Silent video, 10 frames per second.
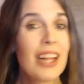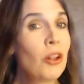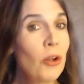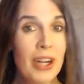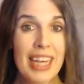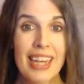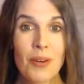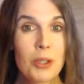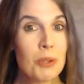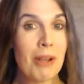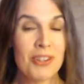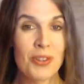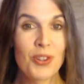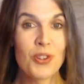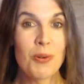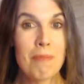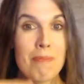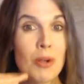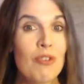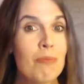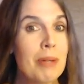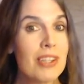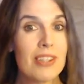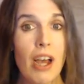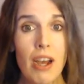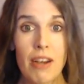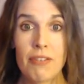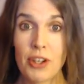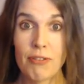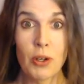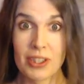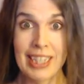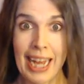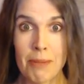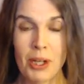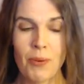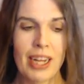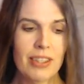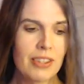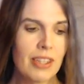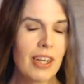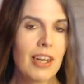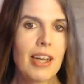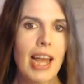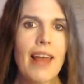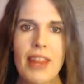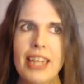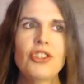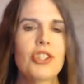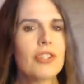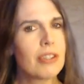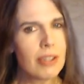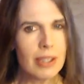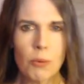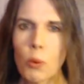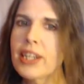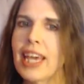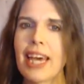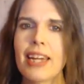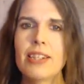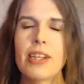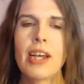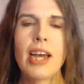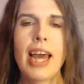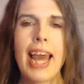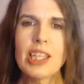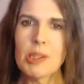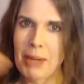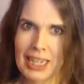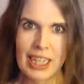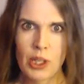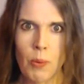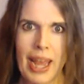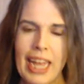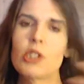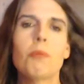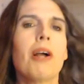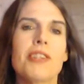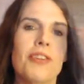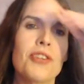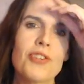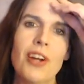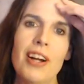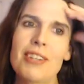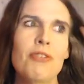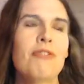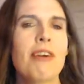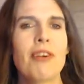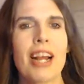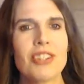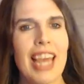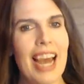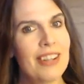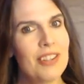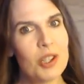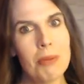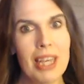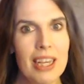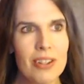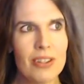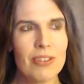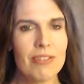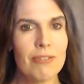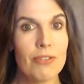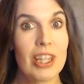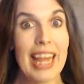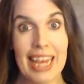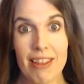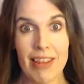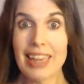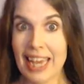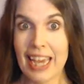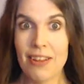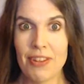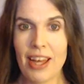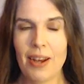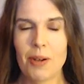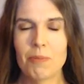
learning which muscles move bits of your vocal anatomy around, and then just working at it, expanding your range, because at the start, if you've never actually had to speak for at length,